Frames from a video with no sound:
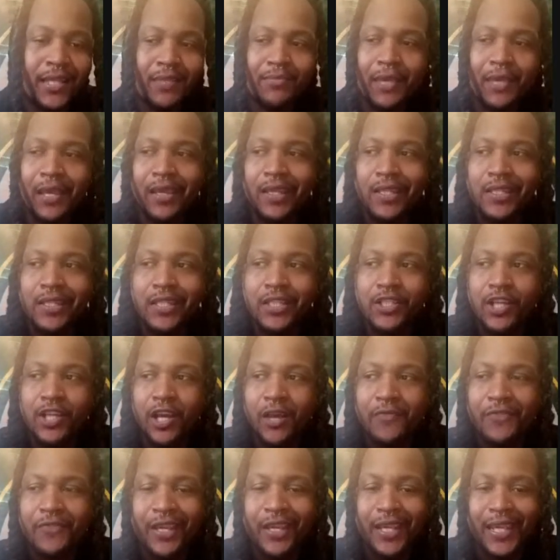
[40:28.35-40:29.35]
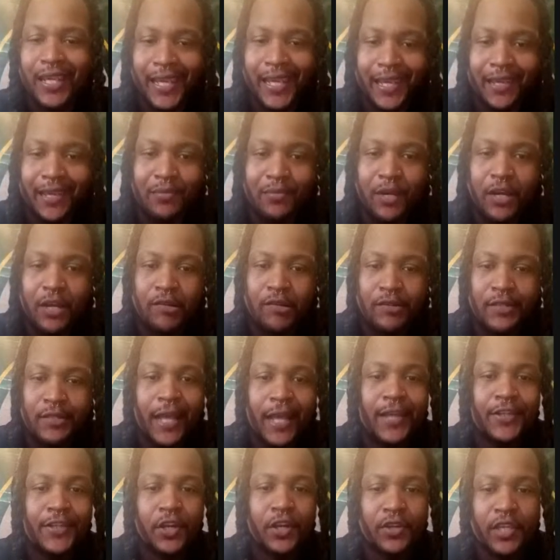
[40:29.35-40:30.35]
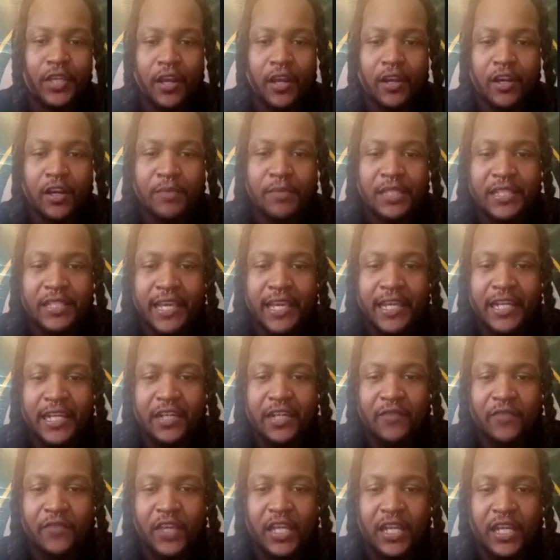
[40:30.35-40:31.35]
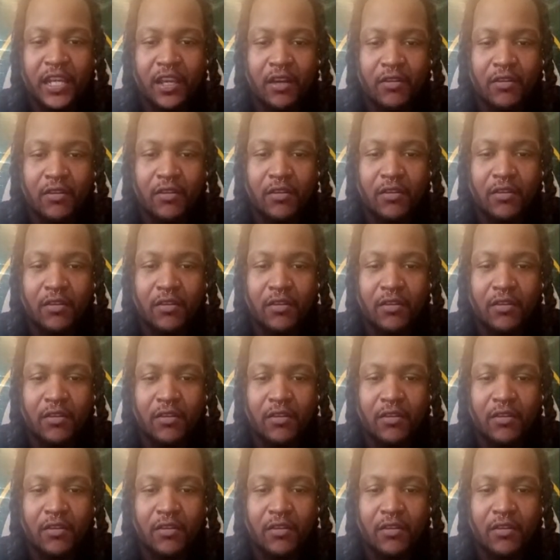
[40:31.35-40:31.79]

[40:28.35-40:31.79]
I'm like, did y'all forget, bro? I know y'all heard me say it in the video.